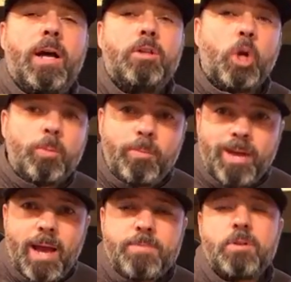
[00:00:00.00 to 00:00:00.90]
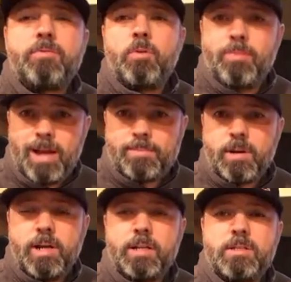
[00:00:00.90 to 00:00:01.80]
topo maps or for map
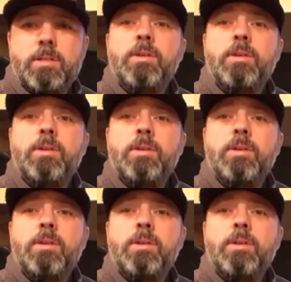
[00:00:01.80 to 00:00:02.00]
guidance?